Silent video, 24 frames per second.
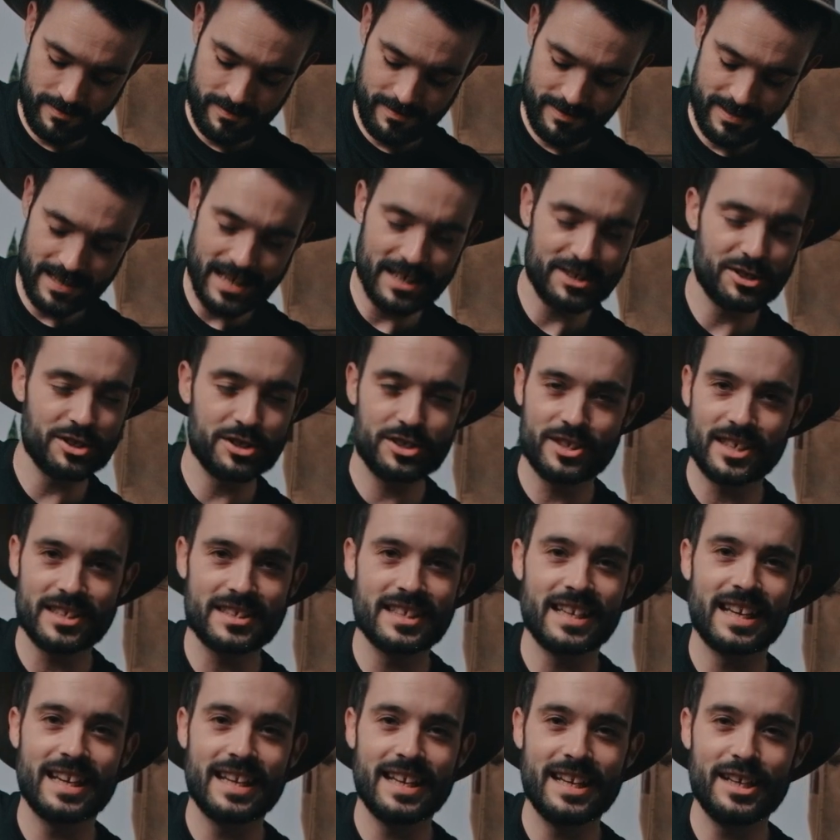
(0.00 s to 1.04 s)
it
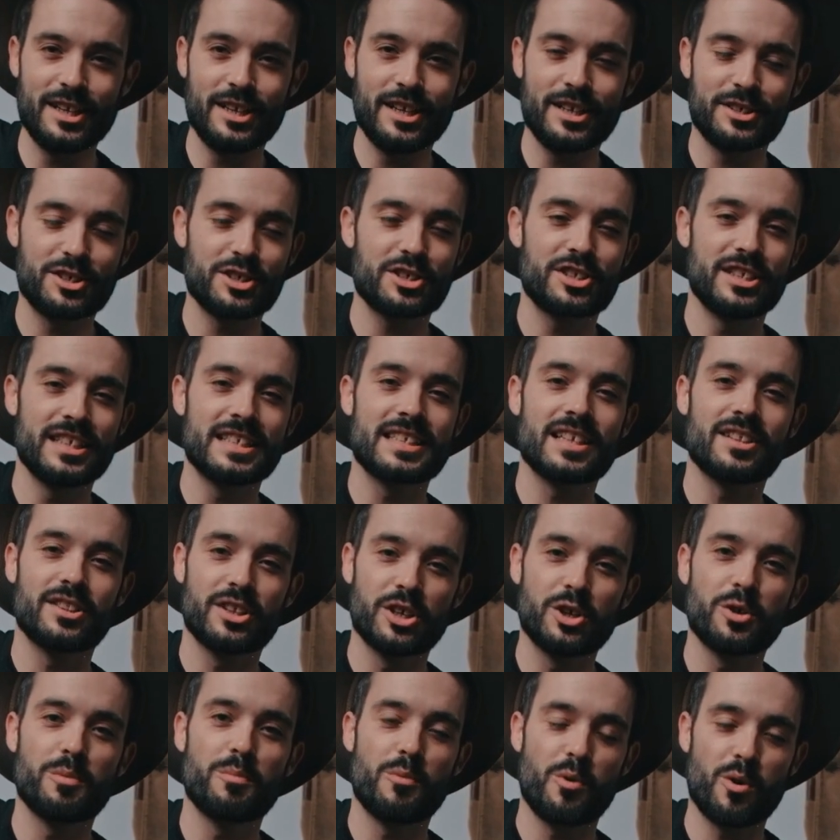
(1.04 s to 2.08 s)
just needs a
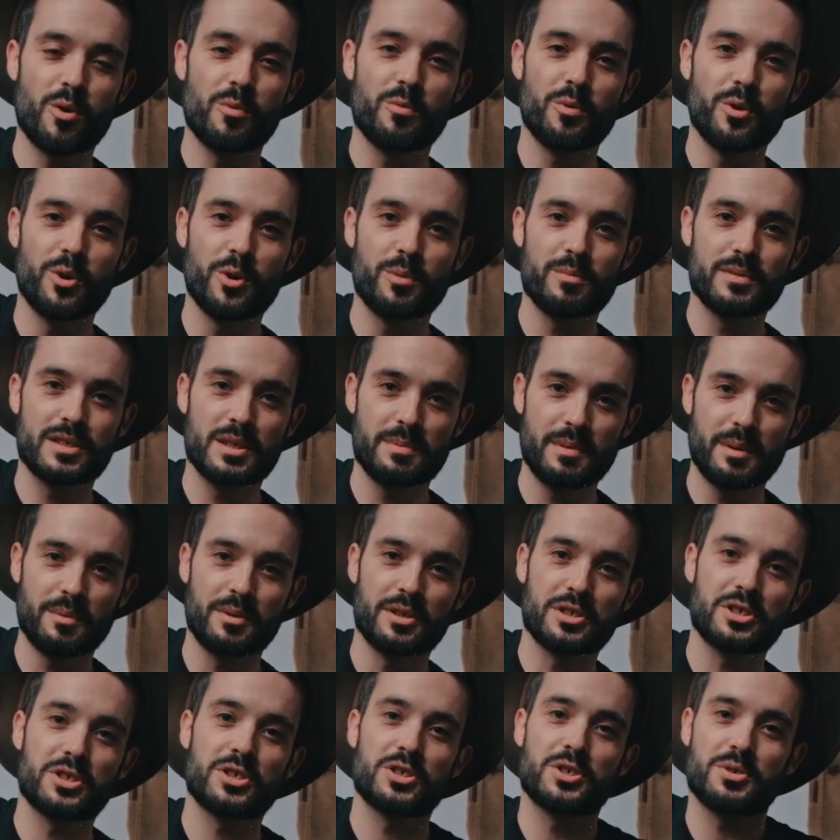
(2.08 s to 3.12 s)
little more room to be able
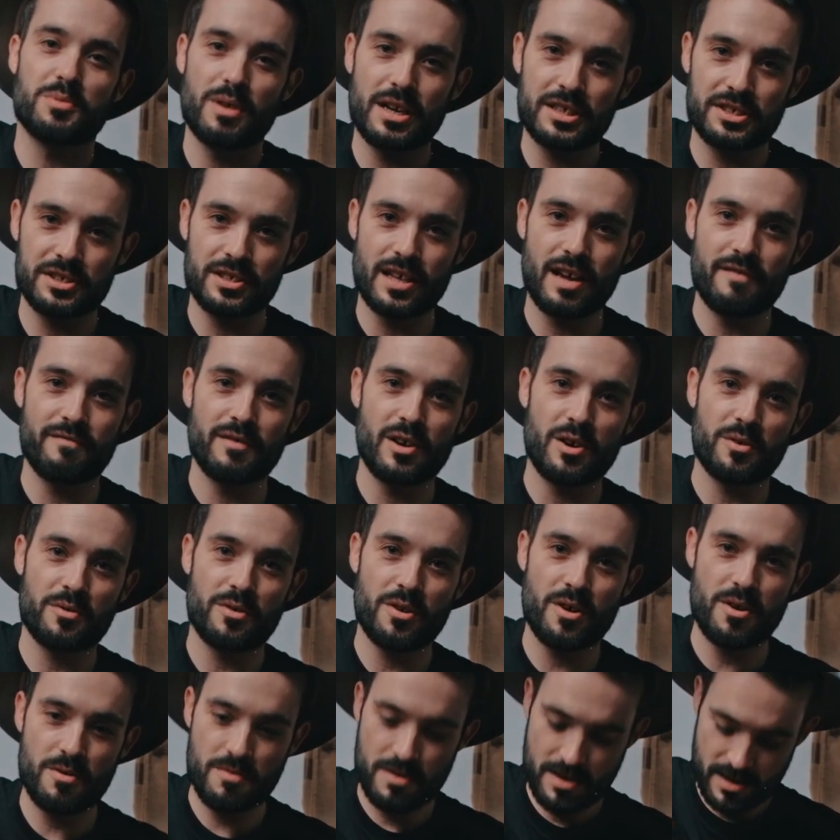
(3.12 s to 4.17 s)
to stretch that
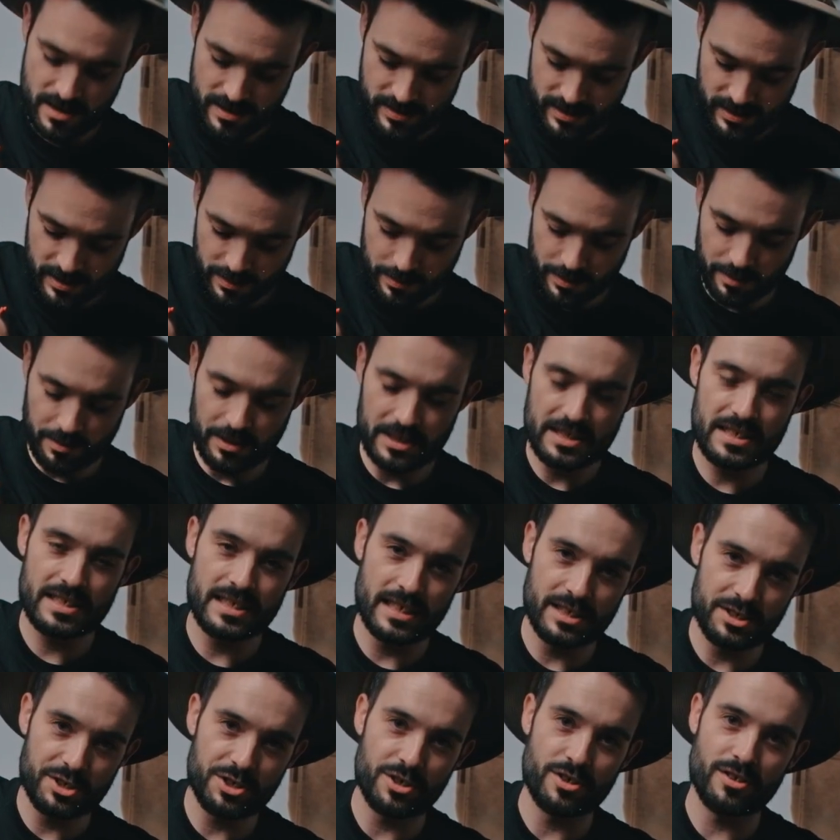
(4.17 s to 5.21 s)
Velcro, to be able to
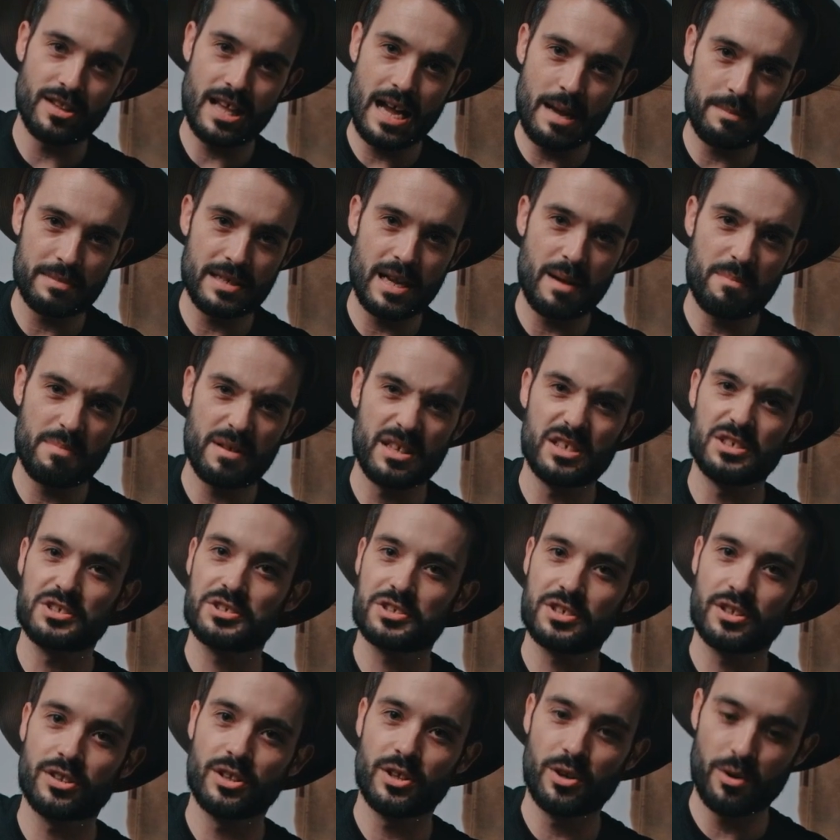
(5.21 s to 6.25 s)
cinch your laptop in
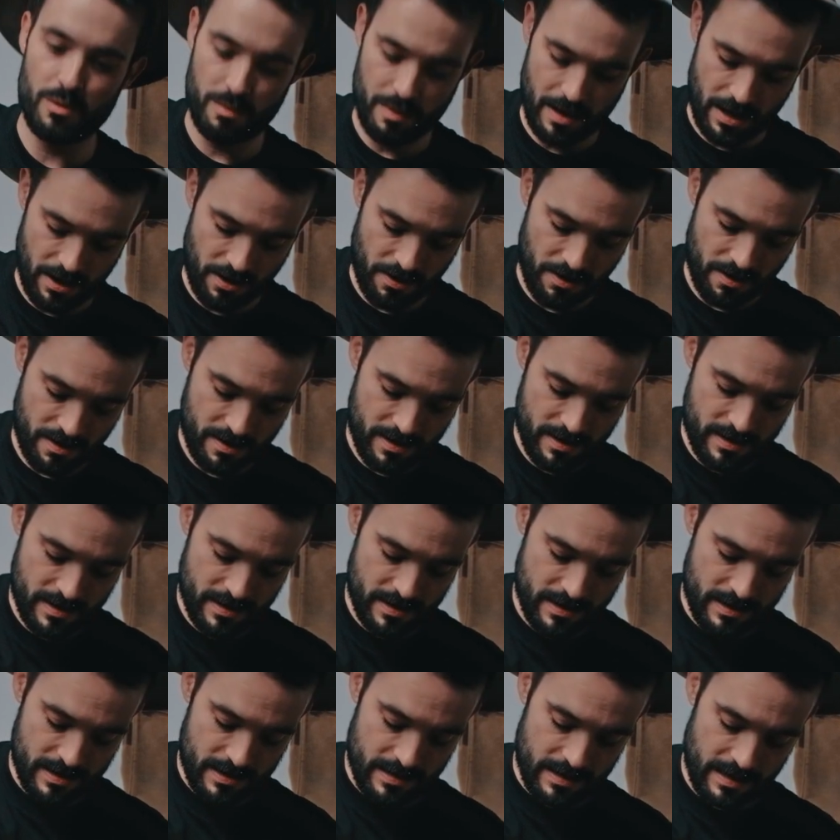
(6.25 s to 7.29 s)
just a little better.
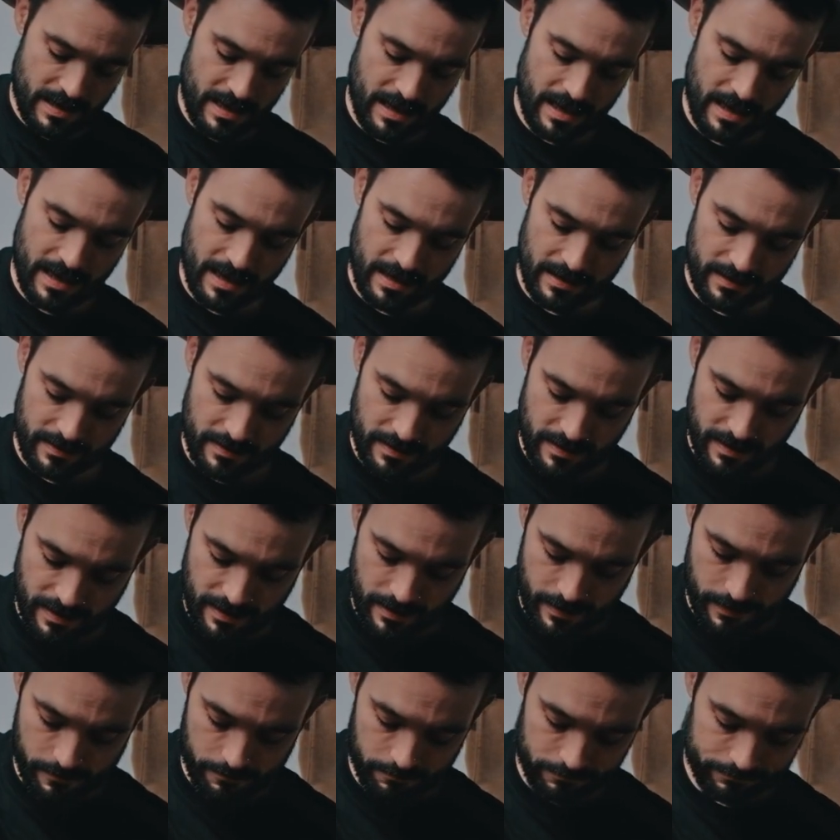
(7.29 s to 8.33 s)
And
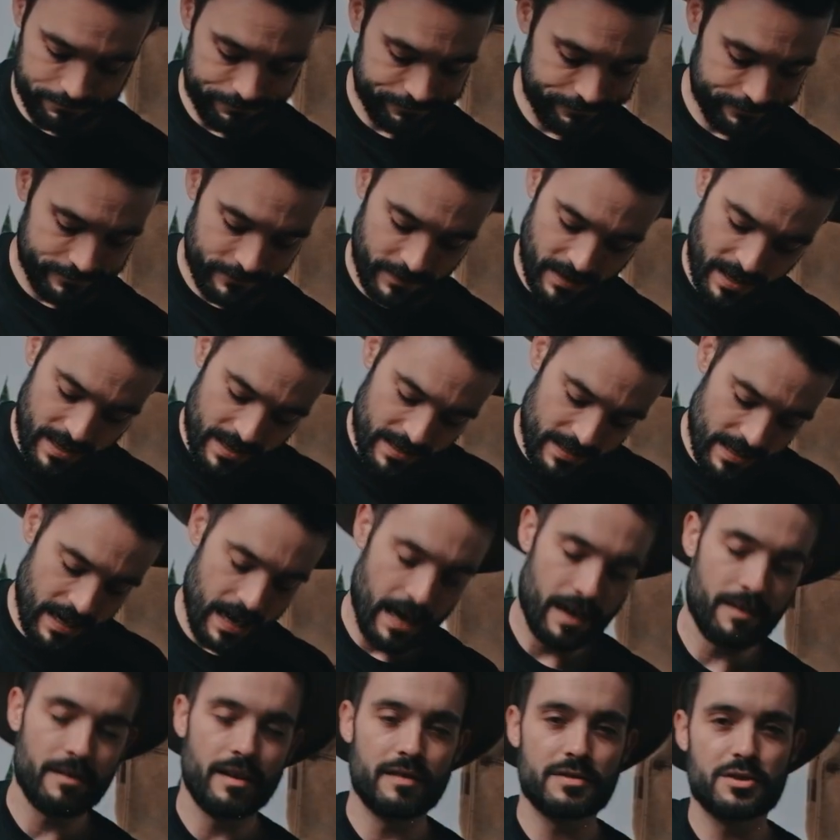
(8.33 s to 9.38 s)

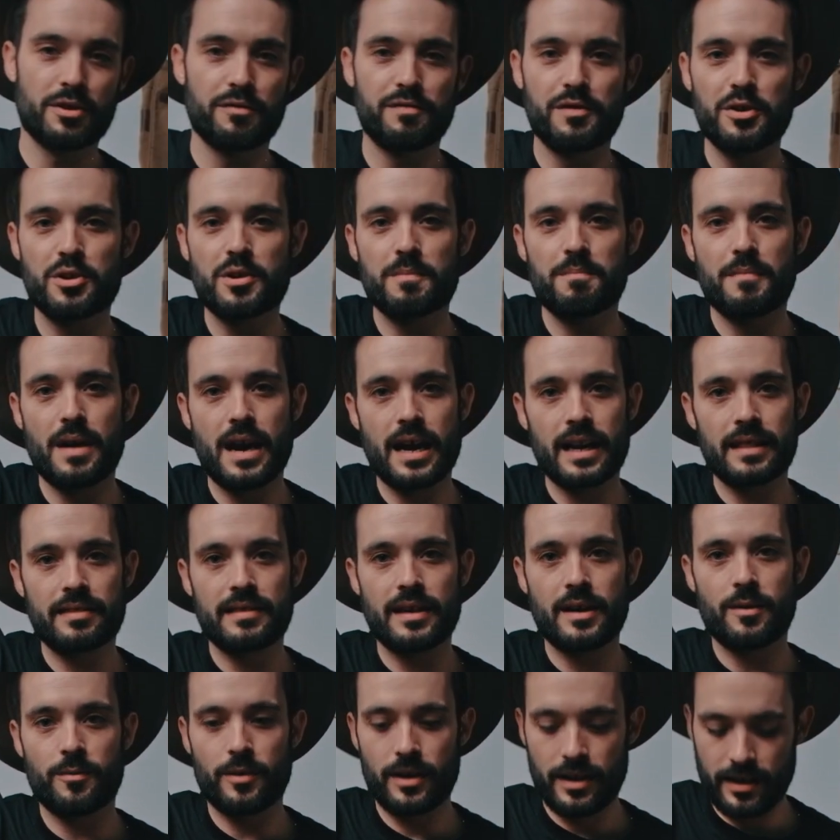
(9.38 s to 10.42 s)
yeah, so if you could mod it
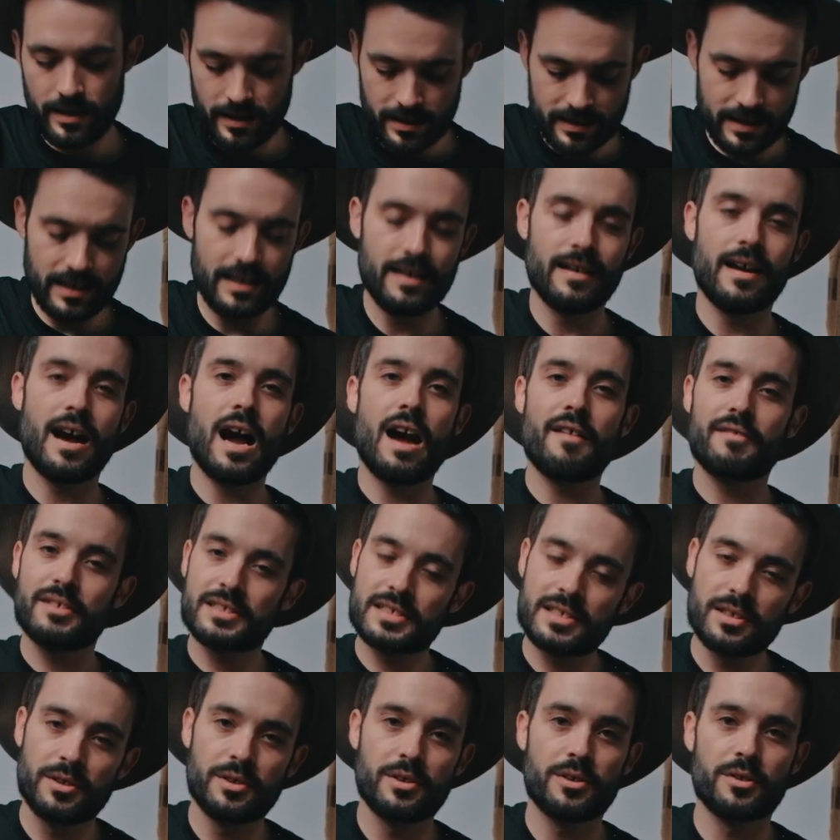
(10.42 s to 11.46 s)
that way, again,
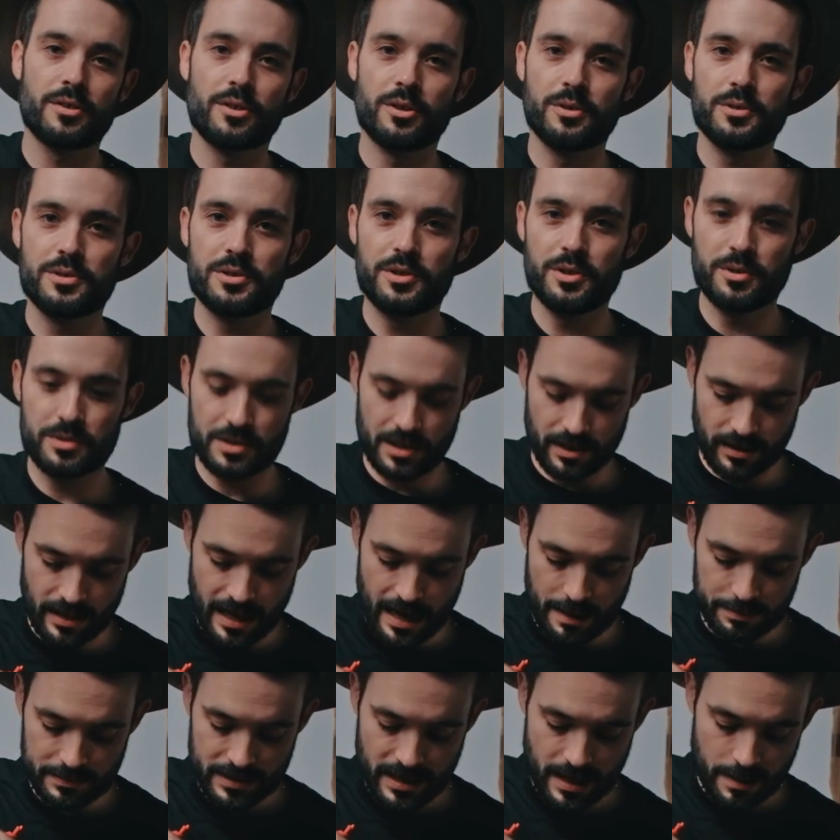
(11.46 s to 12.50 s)
obviously you could use a
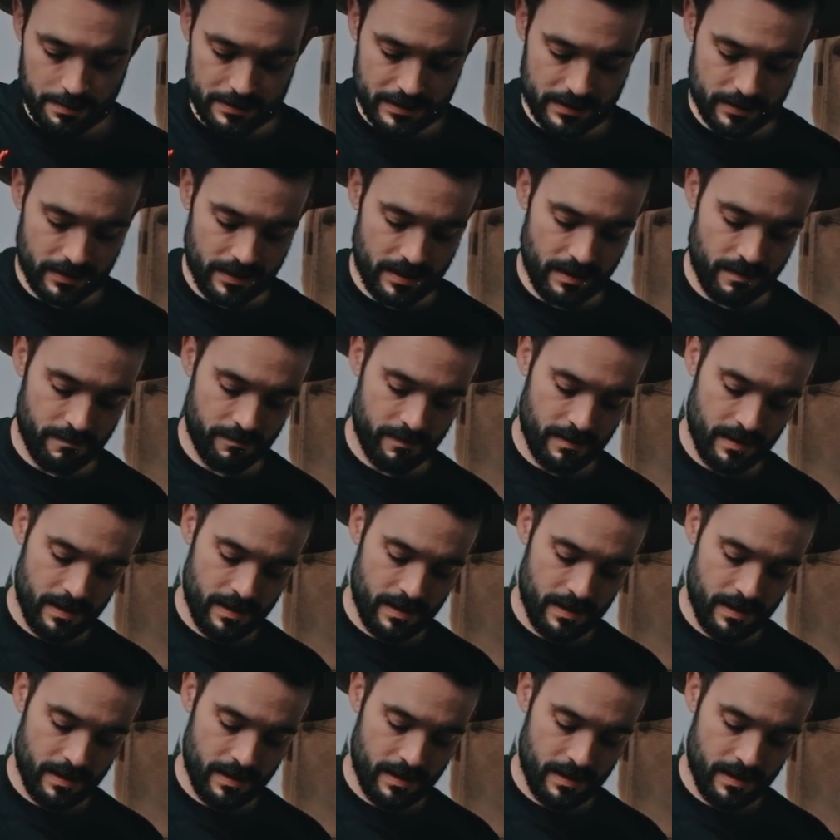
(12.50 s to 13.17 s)
laptop sleeve,